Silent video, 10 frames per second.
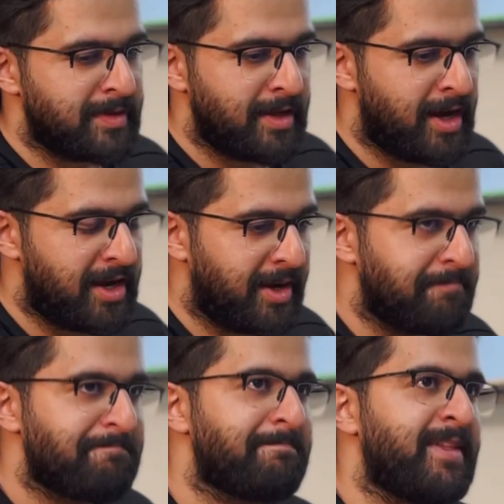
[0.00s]
Yeah, yeah.
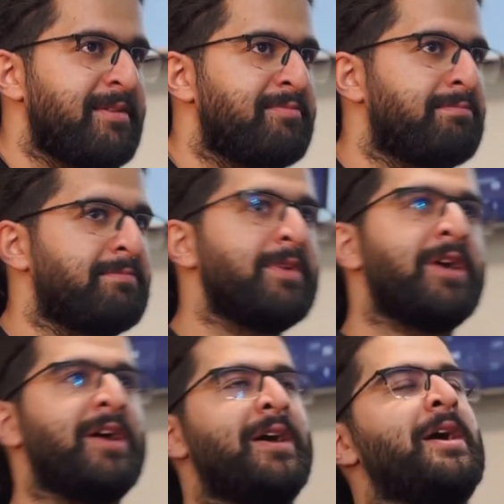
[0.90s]
In,
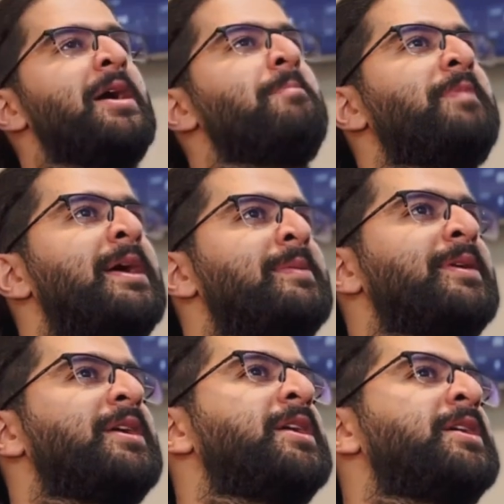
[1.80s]

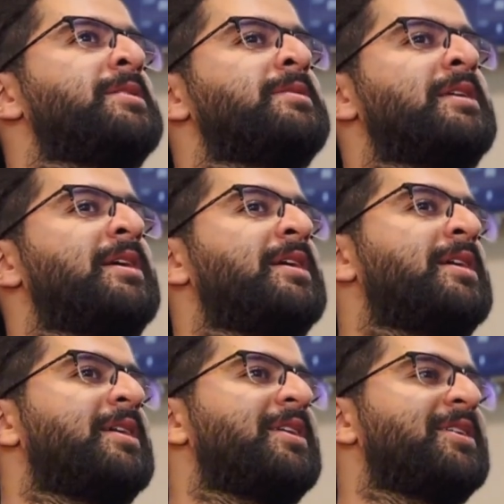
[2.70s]
maybe in
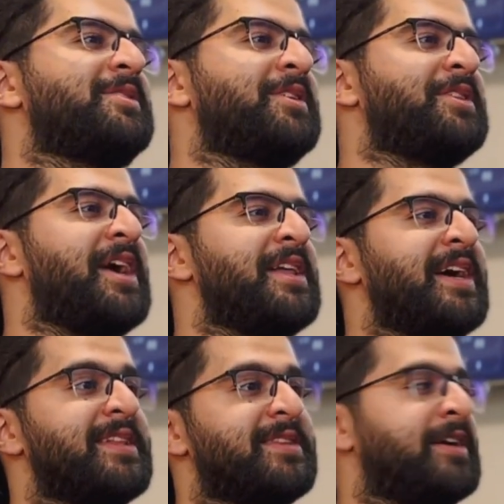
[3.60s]
the day
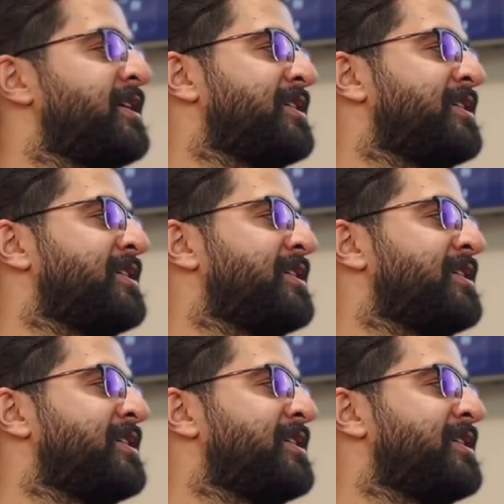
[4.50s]
that they